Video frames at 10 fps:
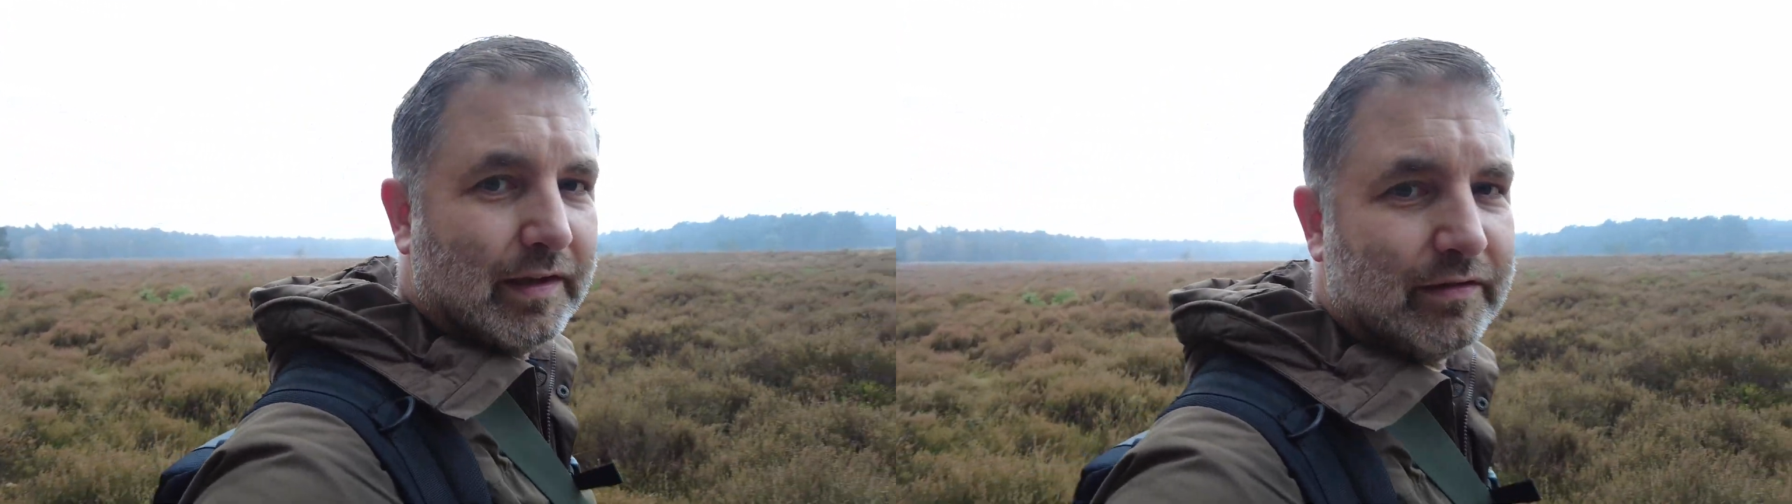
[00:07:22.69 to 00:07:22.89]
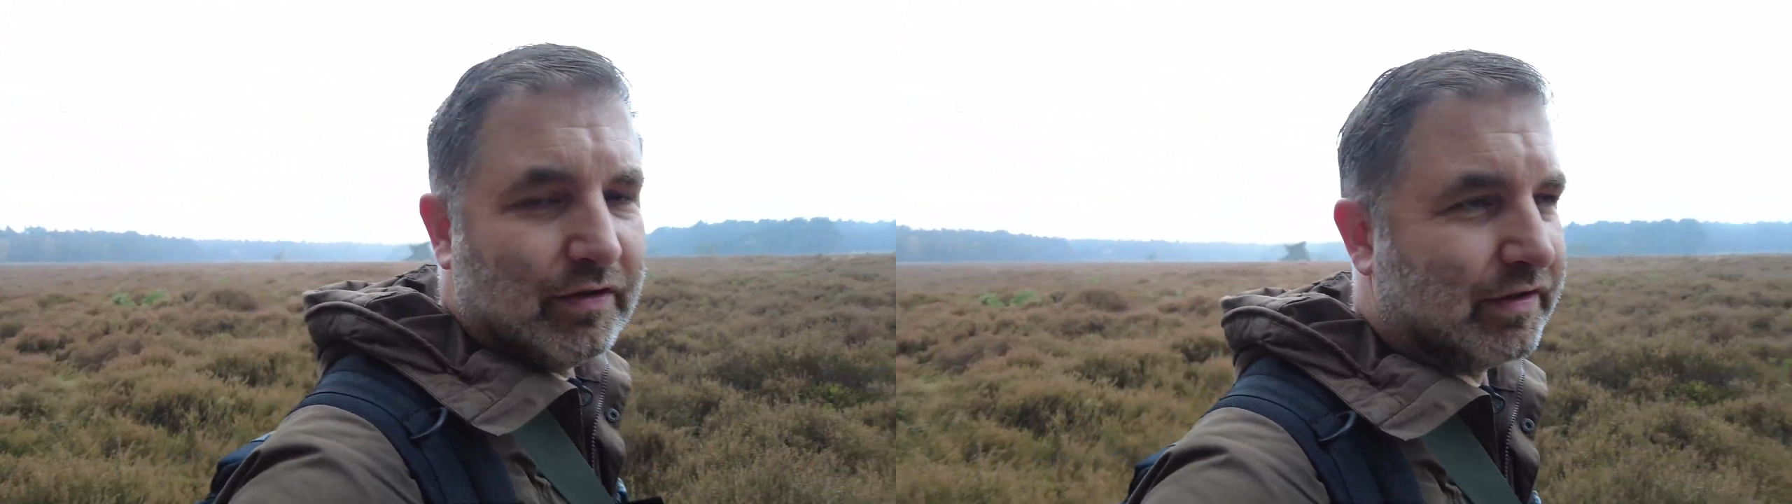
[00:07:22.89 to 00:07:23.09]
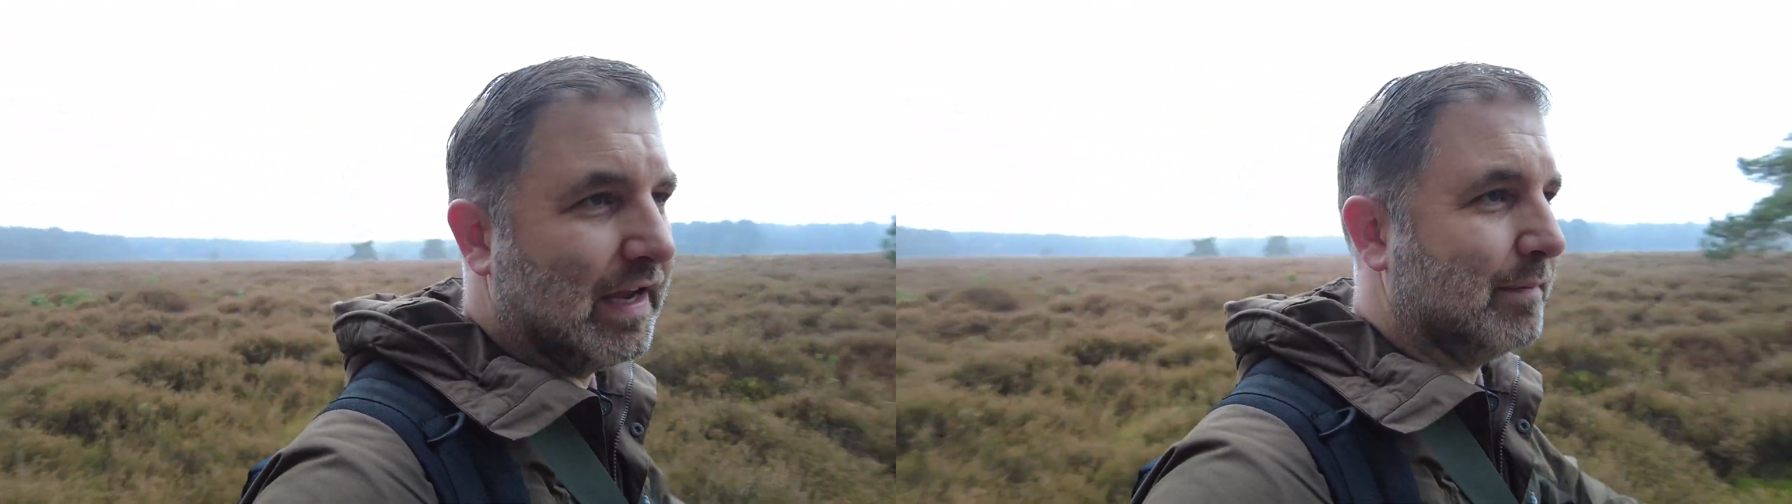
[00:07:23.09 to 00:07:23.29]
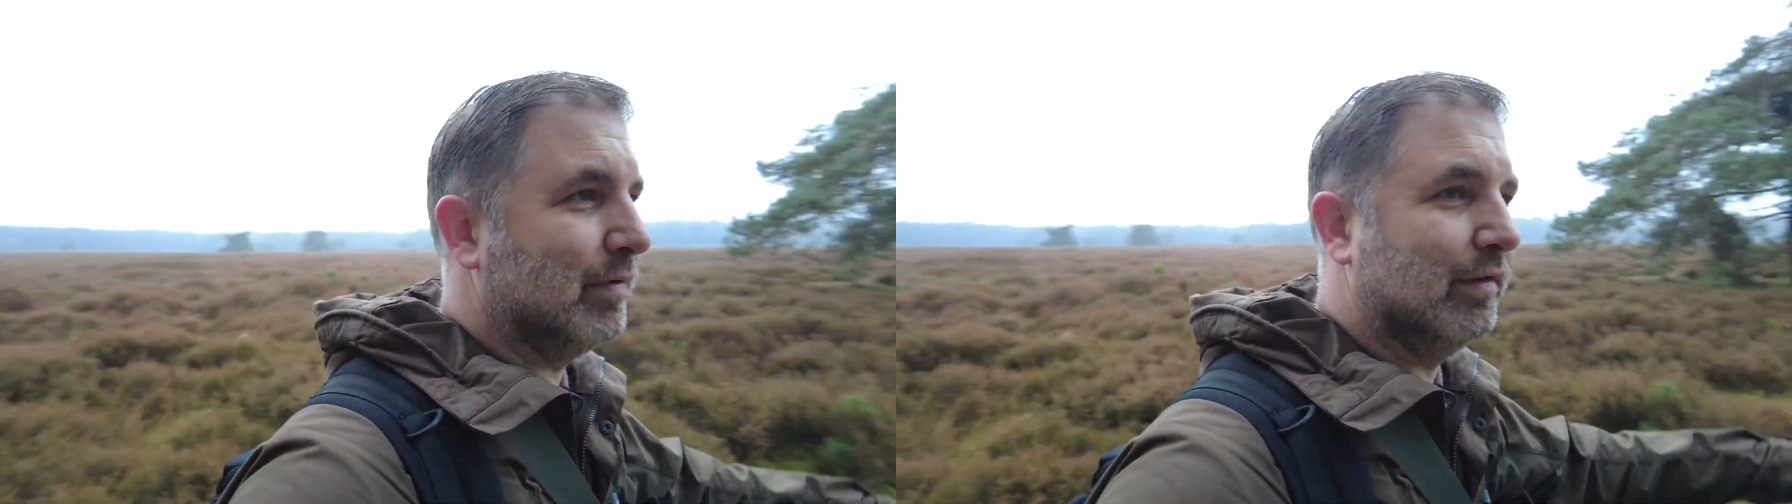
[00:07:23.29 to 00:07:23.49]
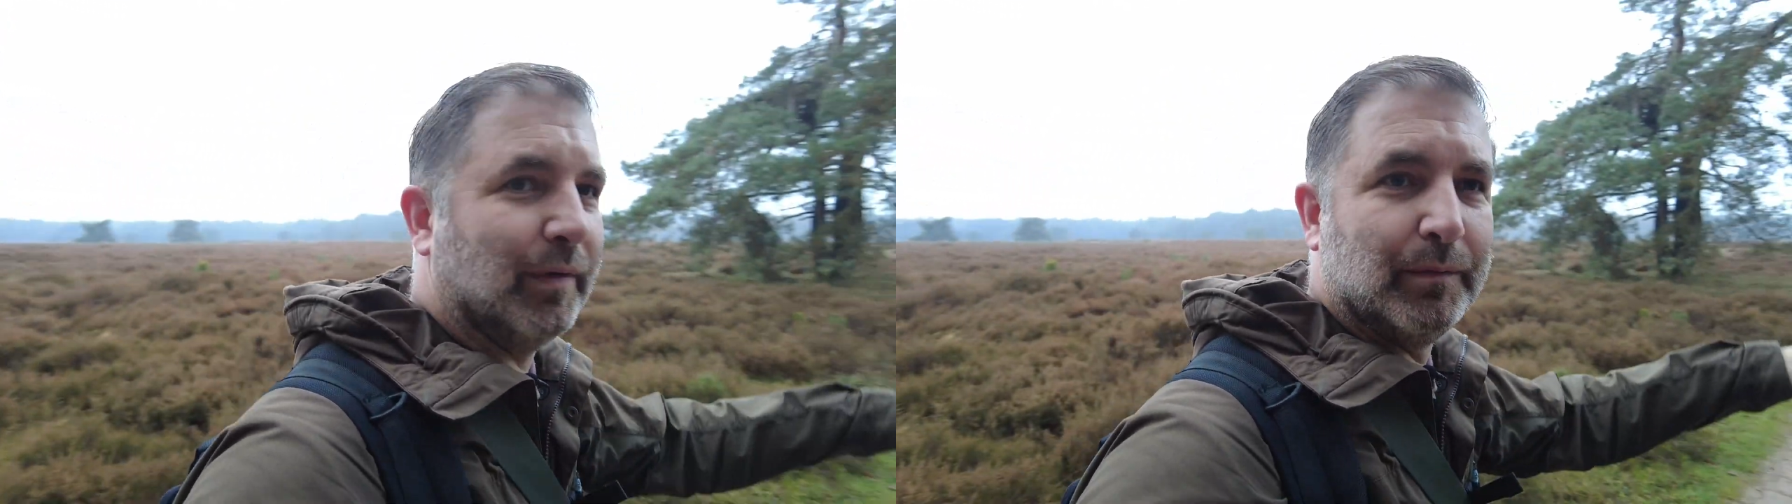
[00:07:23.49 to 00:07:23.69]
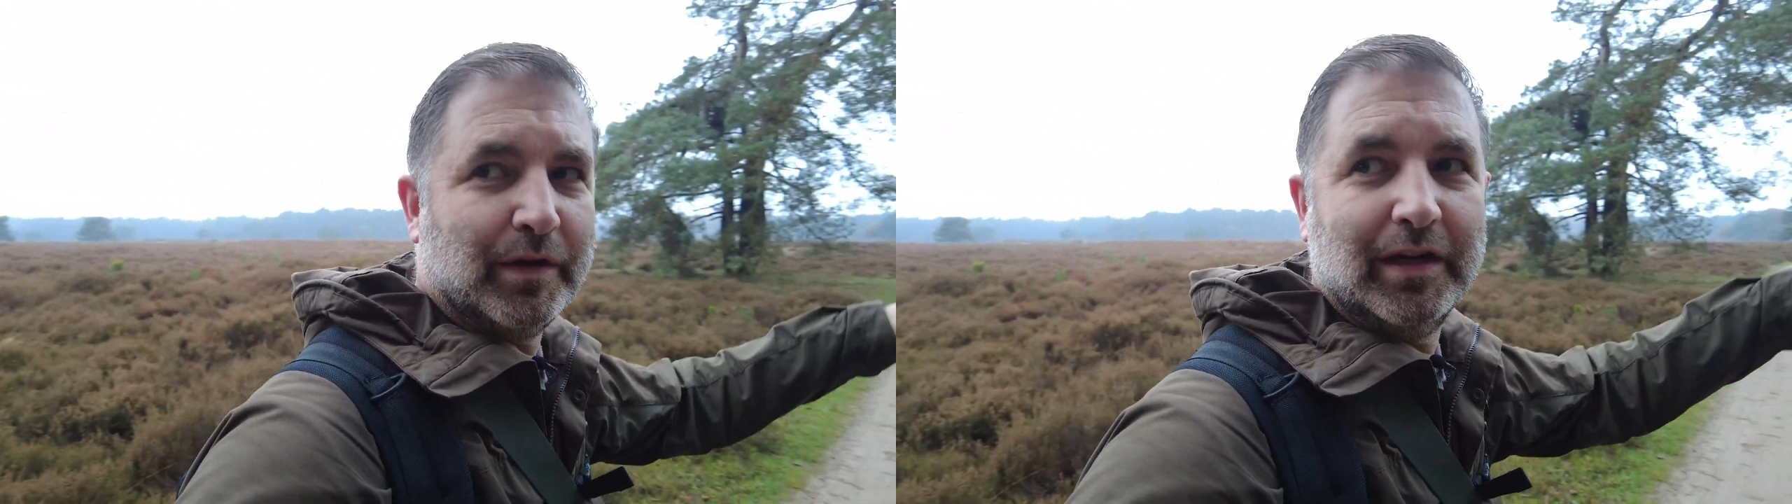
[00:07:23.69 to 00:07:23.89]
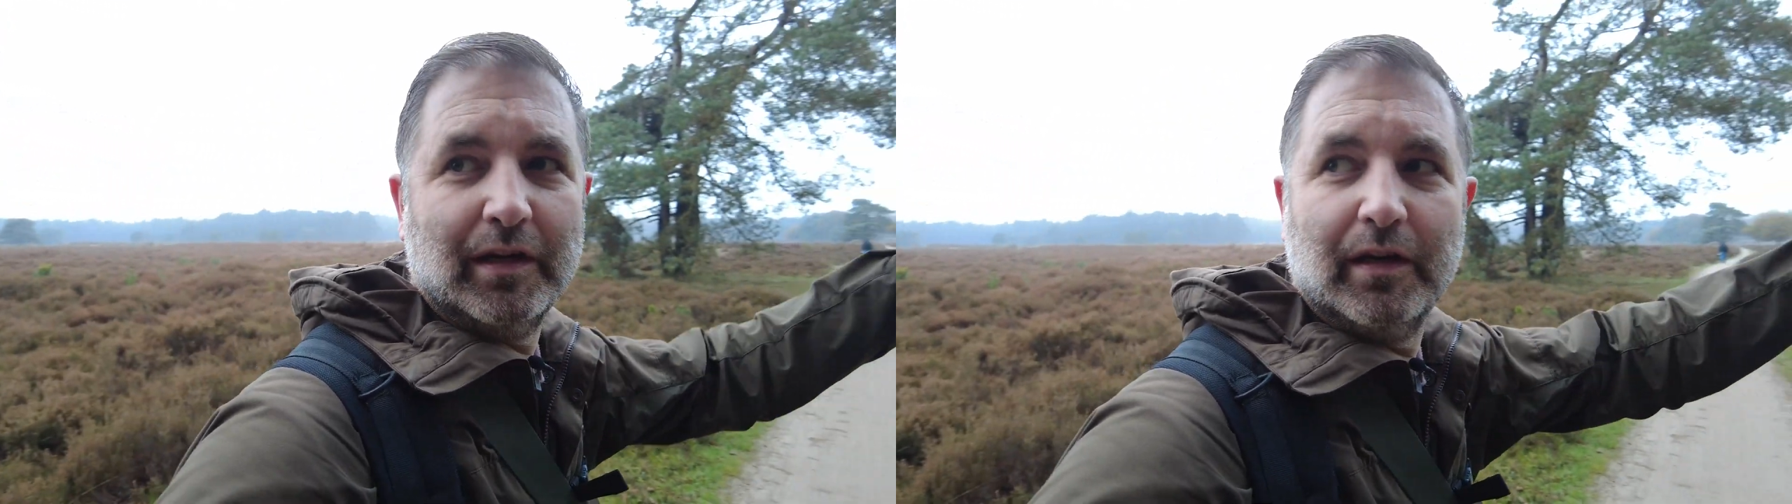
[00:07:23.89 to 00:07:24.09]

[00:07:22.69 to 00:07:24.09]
just happened when we